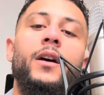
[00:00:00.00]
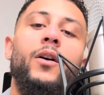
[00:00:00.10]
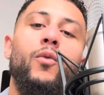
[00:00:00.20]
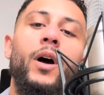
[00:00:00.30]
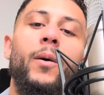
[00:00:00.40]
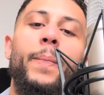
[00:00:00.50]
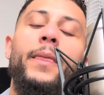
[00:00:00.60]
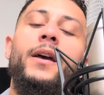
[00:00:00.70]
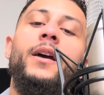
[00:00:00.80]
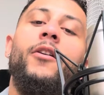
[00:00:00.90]
Well,
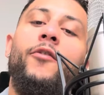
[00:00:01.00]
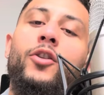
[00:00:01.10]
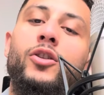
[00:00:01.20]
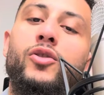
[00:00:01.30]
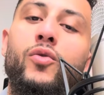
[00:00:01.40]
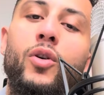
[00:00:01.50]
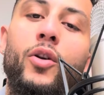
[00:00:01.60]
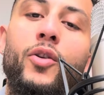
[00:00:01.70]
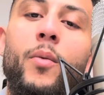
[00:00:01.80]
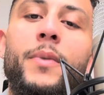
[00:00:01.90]
for those who don't
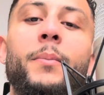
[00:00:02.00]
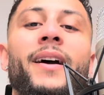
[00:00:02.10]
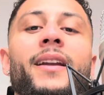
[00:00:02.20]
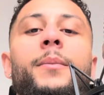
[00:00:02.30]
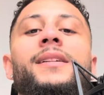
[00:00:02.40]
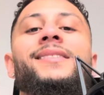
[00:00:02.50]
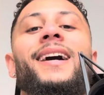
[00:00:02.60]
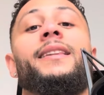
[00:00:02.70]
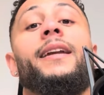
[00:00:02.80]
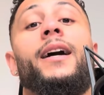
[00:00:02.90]
know me, my name is
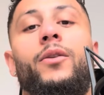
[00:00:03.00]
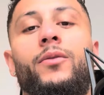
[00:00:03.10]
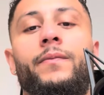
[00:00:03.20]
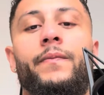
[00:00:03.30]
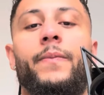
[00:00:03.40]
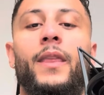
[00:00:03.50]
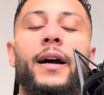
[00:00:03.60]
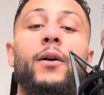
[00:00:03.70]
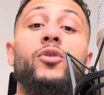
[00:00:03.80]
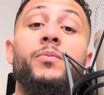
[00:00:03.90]
Adriano.
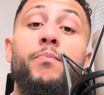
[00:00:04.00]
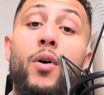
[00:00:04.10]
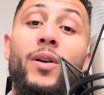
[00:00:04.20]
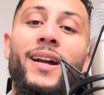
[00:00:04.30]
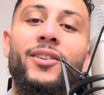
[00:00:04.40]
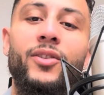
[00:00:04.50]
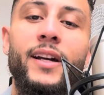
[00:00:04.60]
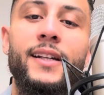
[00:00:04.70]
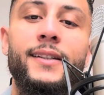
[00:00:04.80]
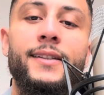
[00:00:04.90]
I was born and
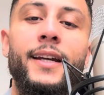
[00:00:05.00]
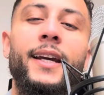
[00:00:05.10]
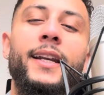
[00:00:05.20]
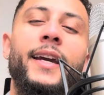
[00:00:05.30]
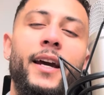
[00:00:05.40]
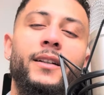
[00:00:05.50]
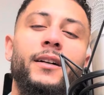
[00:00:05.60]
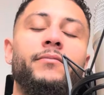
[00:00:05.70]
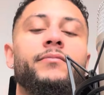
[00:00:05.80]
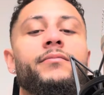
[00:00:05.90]
raised in Kenya,
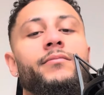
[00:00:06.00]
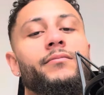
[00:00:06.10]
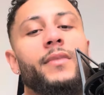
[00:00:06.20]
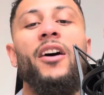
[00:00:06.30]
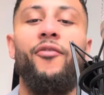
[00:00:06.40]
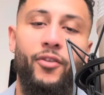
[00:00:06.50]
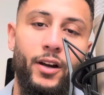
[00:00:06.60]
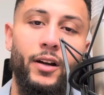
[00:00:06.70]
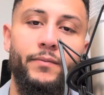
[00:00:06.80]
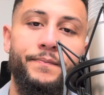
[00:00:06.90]

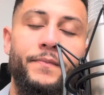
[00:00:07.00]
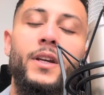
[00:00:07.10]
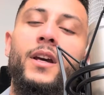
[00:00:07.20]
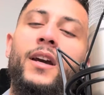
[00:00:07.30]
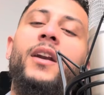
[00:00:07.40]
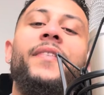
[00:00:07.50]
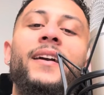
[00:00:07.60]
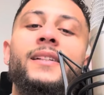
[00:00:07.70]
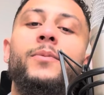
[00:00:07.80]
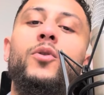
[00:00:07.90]
Africa, in a very
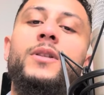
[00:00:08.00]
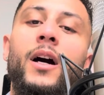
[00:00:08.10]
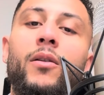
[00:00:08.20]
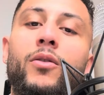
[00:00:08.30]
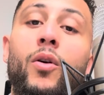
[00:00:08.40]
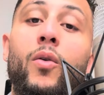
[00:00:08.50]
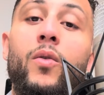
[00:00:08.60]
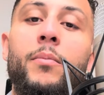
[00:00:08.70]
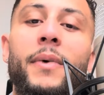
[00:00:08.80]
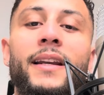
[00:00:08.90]
small town
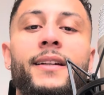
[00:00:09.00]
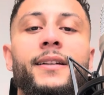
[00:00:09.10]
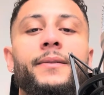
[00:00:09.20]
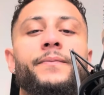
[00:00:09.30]
called Malindi.